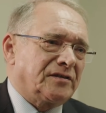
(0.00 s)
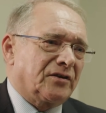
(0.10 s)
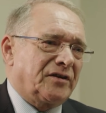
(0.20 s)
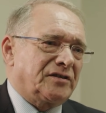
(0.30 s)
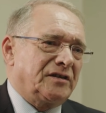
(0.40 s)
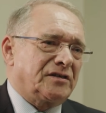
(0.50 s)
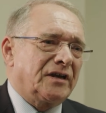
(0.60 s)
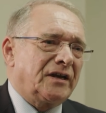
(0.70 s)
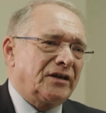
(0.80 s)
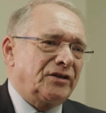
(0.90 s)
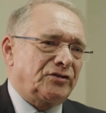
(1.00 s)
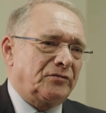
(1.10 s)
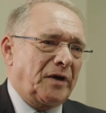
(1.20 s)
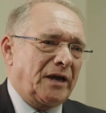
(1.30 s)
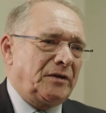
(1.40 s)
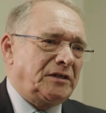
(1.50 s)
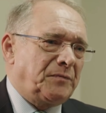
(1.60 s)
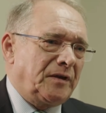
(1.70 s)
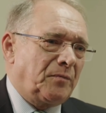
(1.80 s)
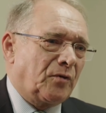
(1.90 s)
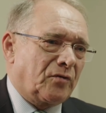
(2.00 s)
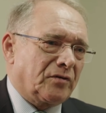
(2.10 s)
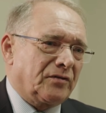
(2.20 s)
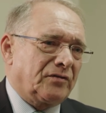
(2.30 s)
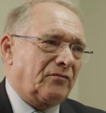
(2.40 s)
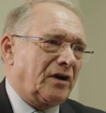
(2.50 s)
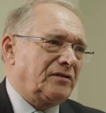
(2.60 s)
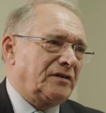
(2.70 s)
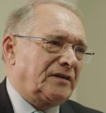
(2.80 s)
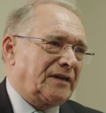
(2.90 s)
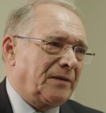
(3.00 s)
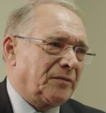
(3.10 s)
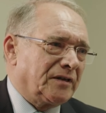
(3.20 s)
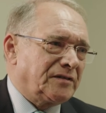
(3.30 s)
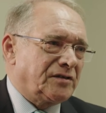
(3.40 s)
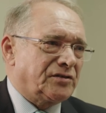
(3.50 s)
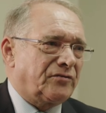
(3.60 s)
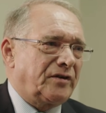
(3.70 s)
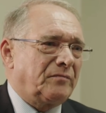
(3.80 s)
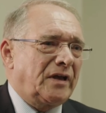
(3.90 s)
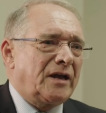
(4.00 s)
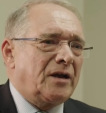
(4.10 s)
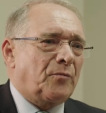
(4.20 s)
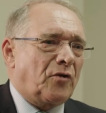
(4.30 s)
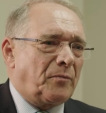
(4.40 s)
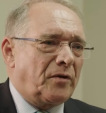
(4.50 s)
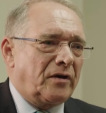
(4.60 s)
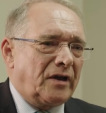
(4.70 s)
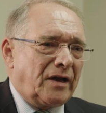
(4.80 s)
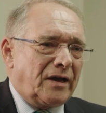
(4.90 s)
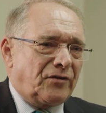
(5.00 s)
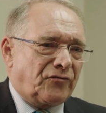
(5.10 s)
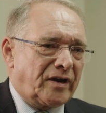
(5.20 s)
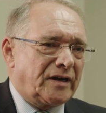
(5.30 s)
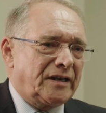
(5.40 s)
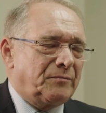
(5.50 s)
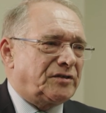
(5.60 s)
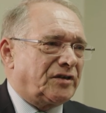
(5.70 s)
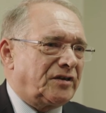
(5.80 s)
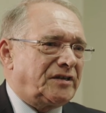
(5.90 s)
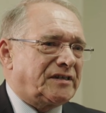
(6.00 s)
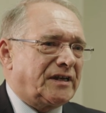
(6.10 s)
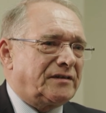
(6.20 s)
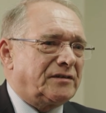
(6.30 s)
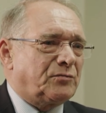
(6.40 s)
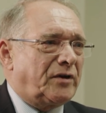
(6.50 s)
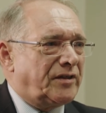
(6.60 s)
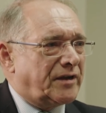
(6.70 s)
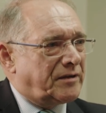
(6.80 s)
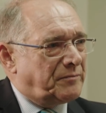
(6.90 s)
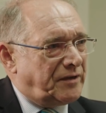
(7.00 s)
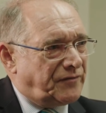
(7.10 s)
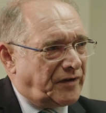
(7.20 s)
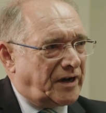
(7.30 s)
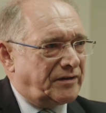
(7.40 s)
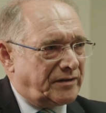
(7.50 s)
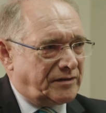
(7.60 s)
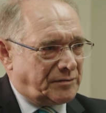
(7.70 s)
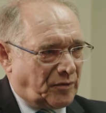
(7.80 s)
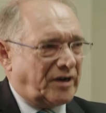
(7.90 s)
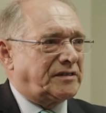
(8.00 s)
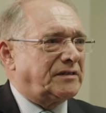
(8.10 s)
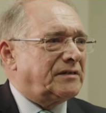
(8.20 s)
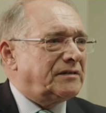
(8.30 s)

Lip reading: The question is, should babies be born on the road in ambulances or in proper friendly maternity centres where there can be fathers present?